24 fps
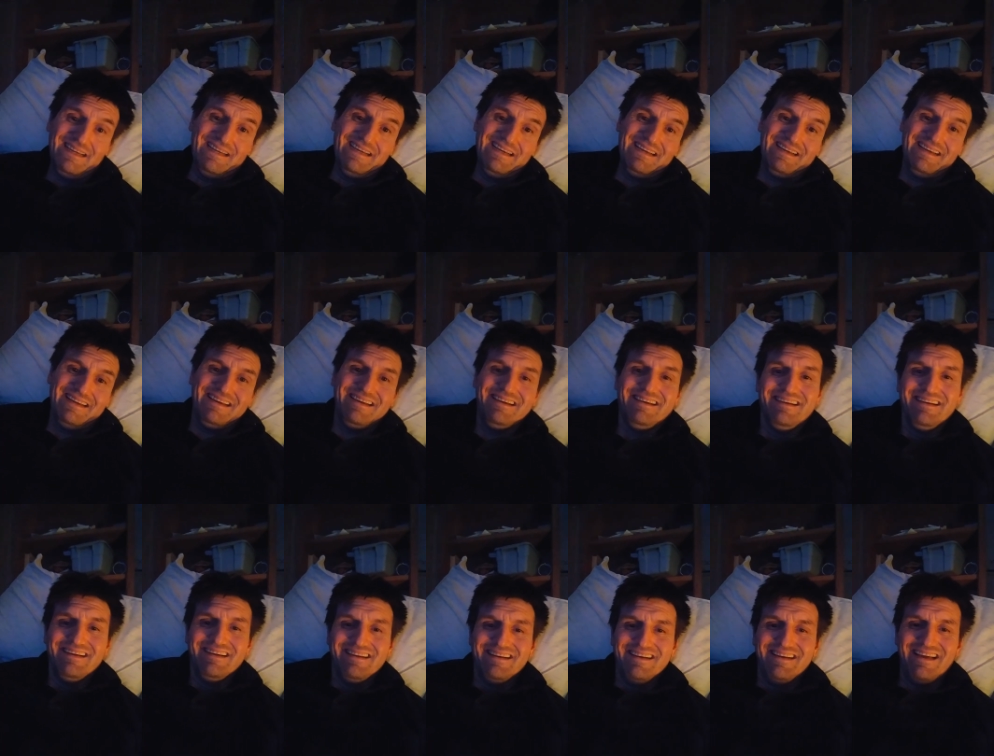
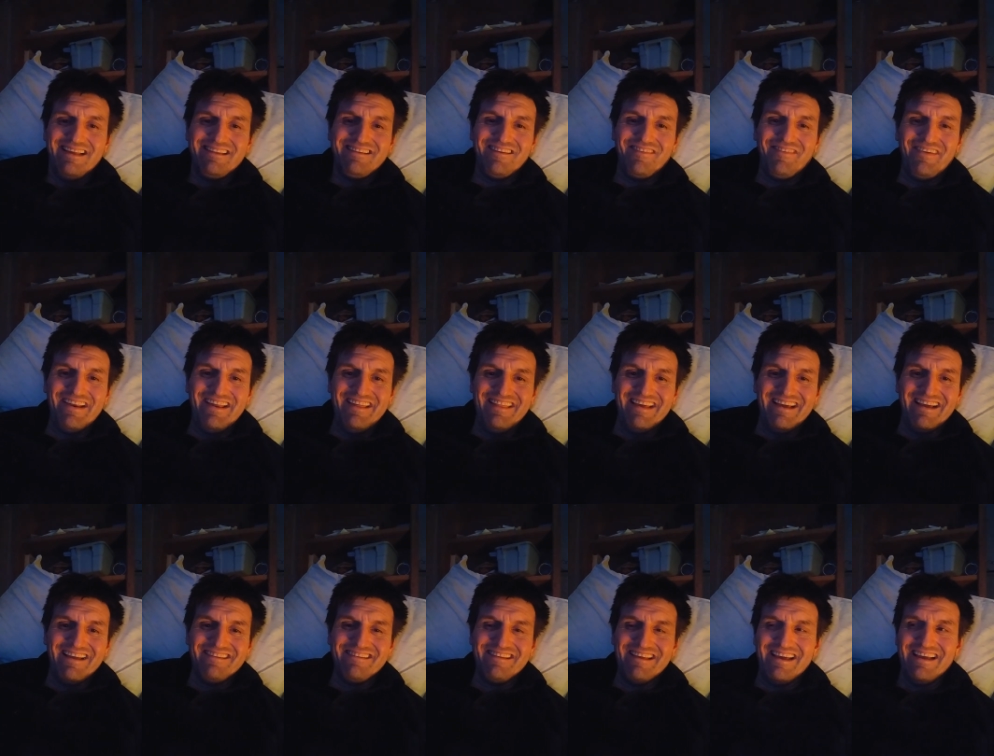that's the funny
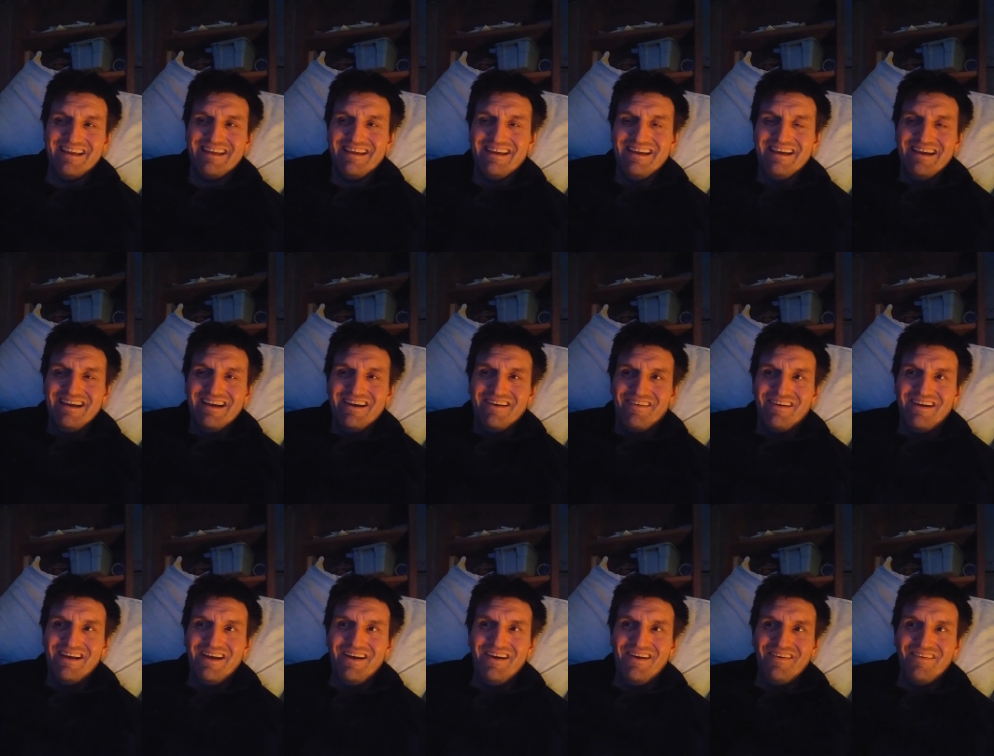thing. It's like,
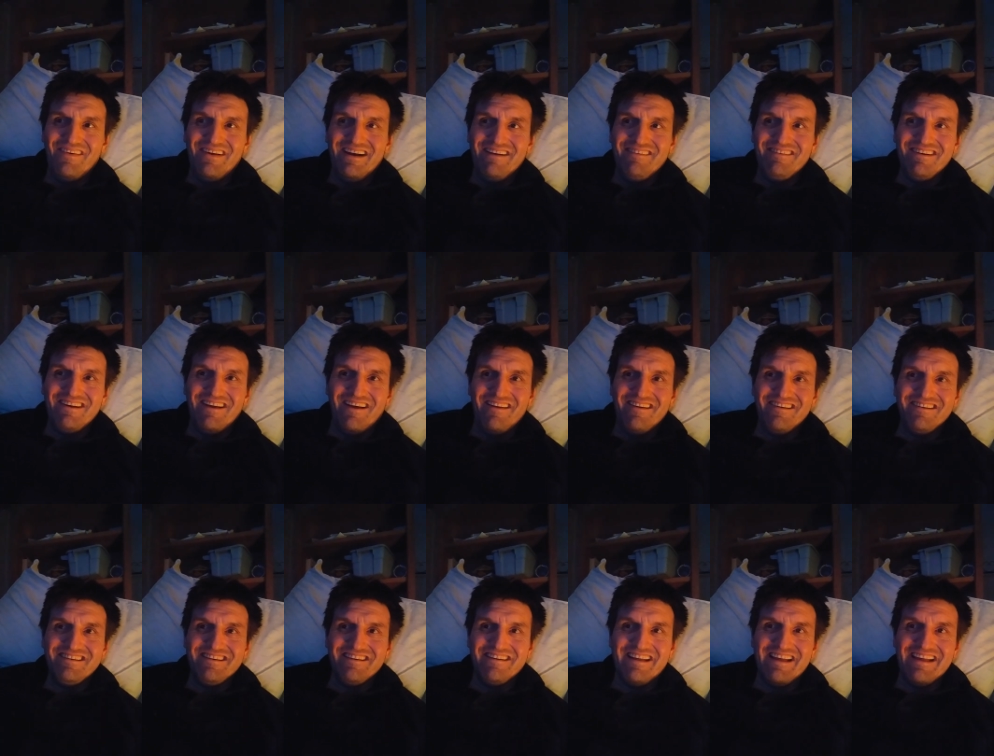well, whatever
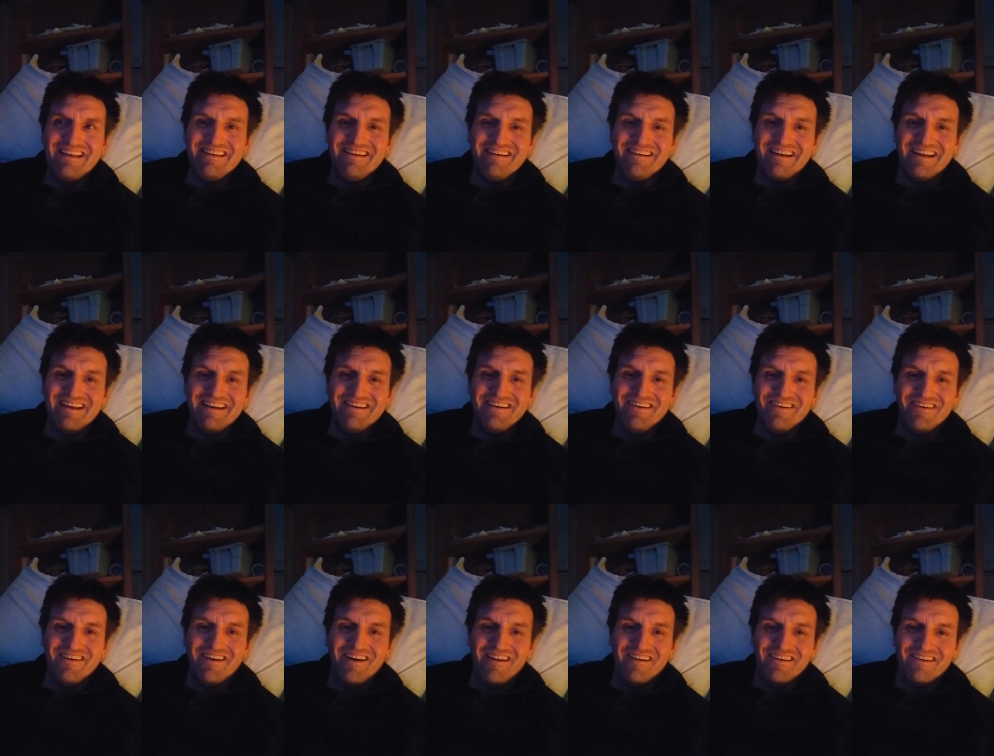dollars they're getting, they're getting
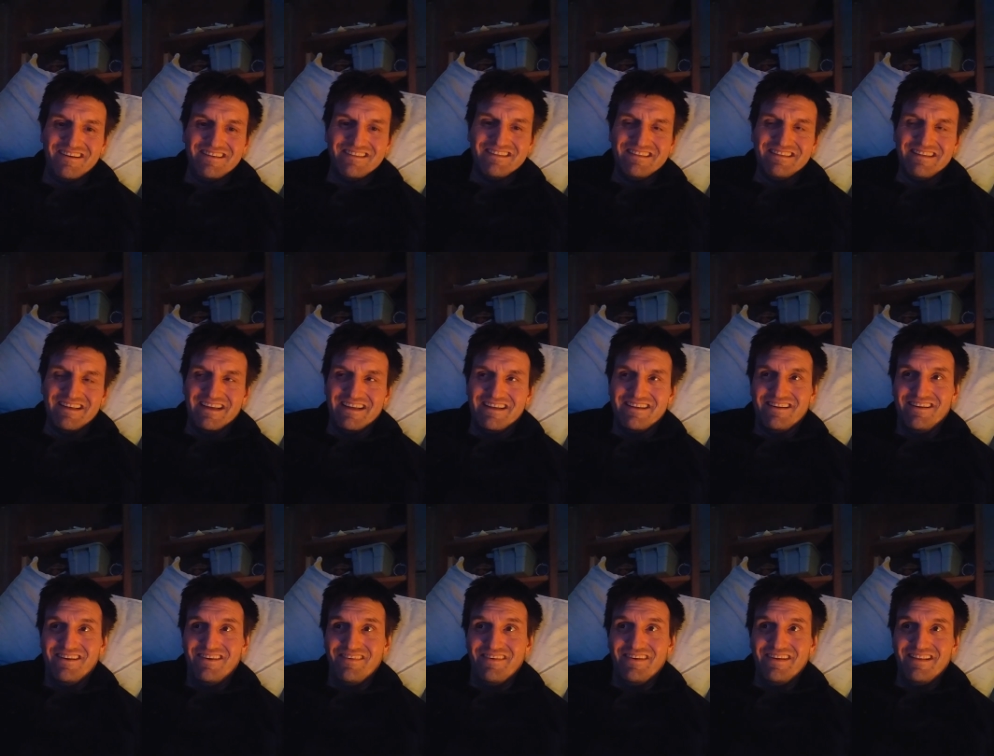your dollars. It's like,
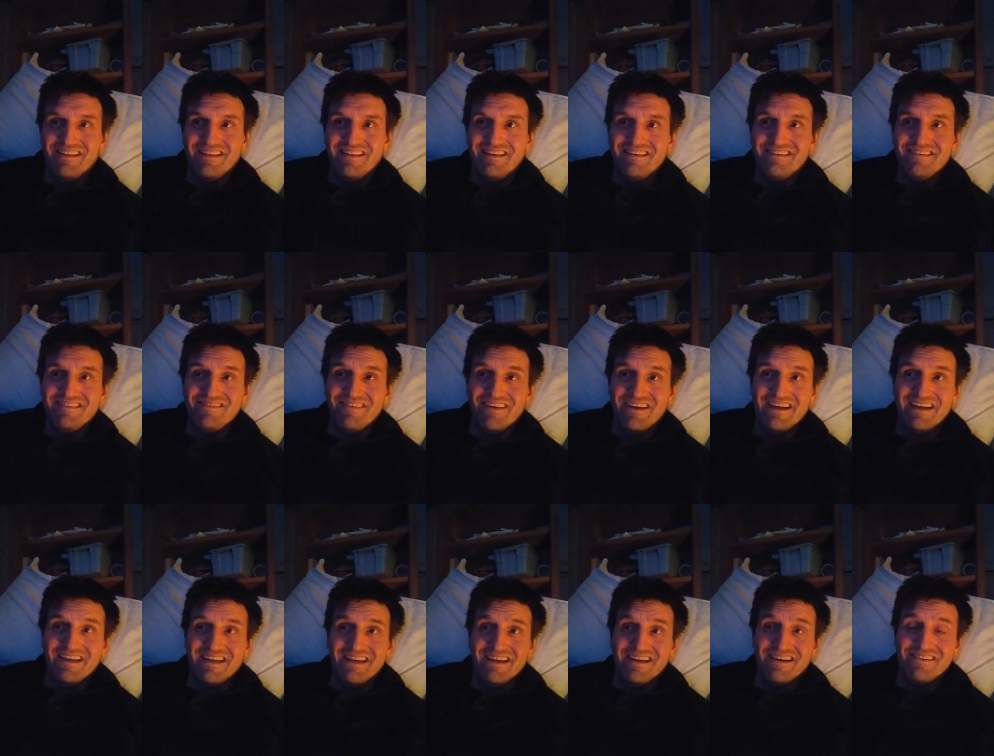oh well, at least
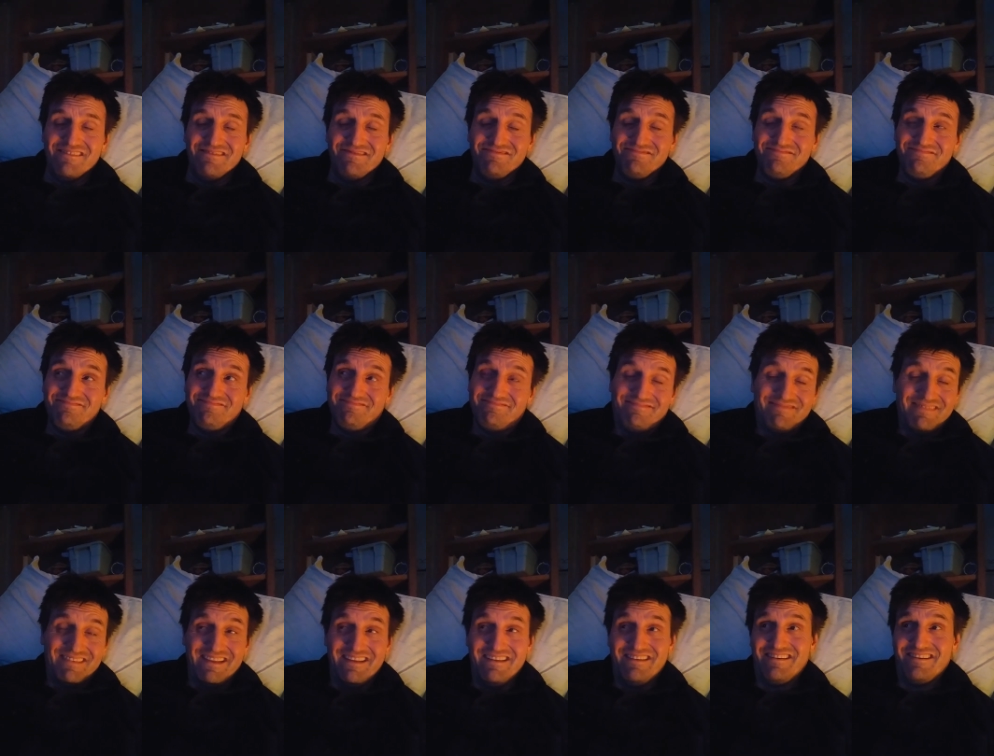my um,
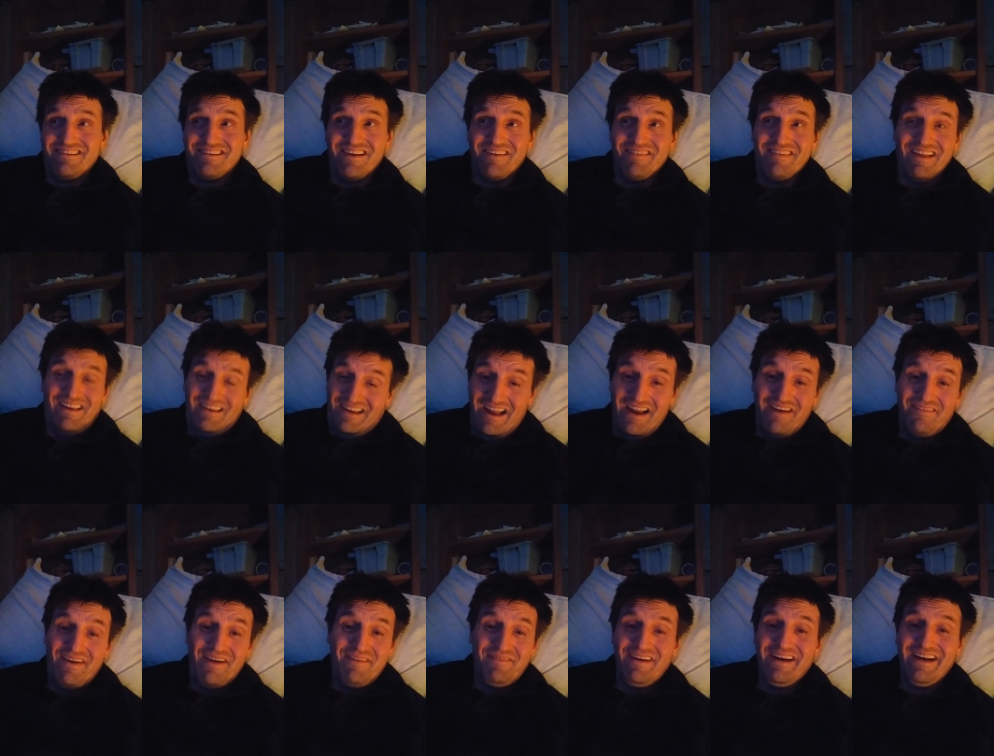at least there's going to be a lot of
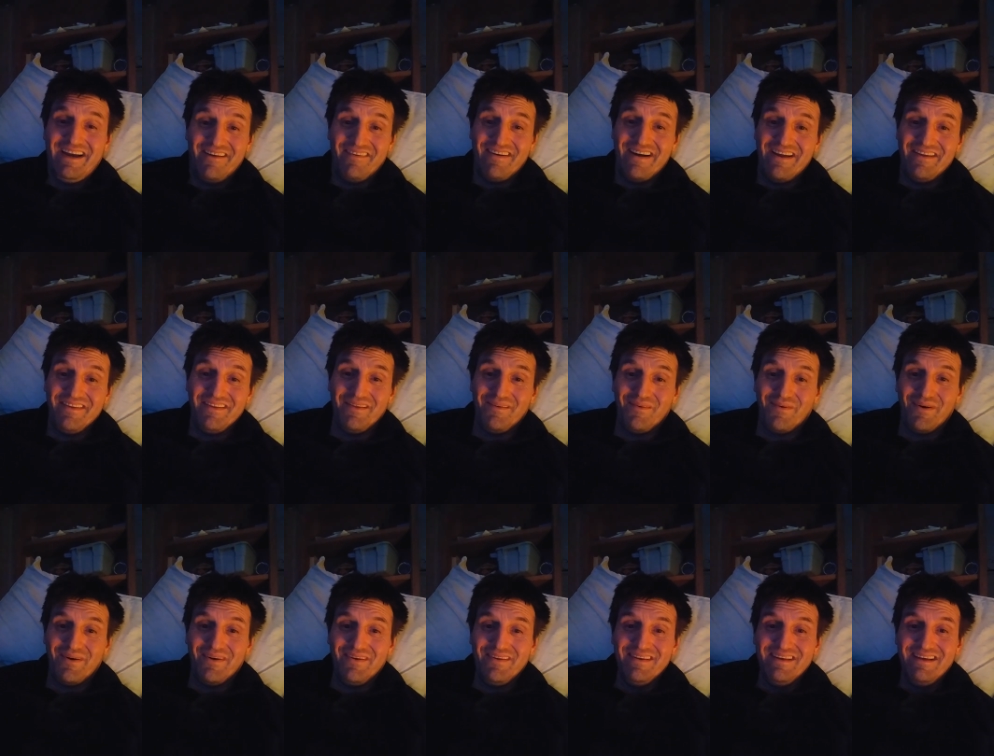my money around in the
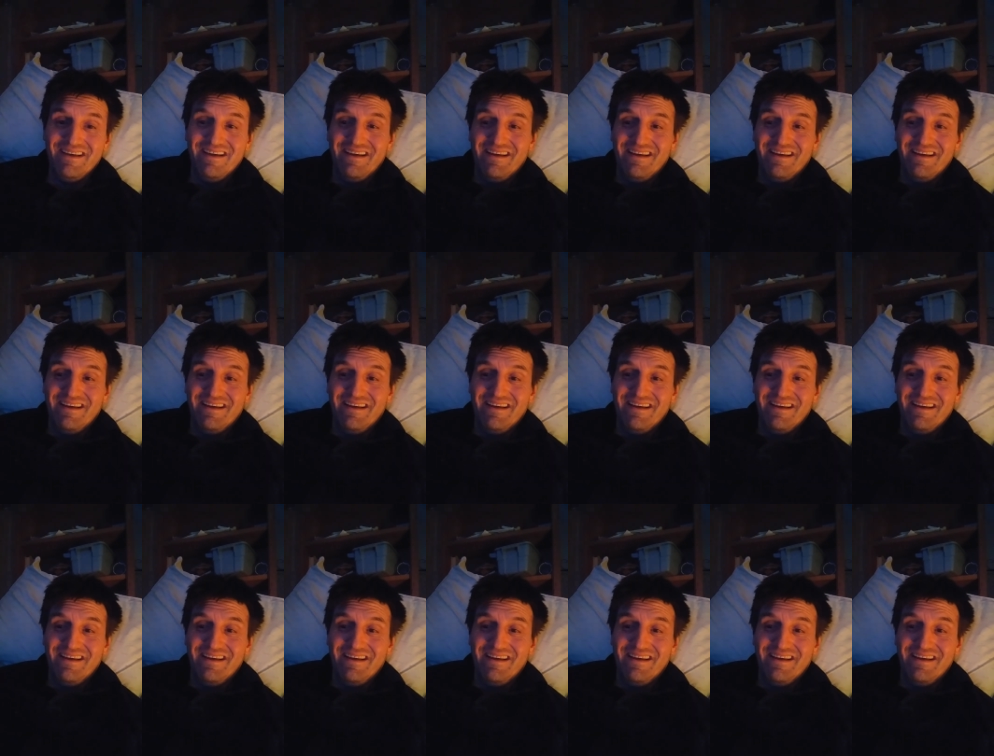world.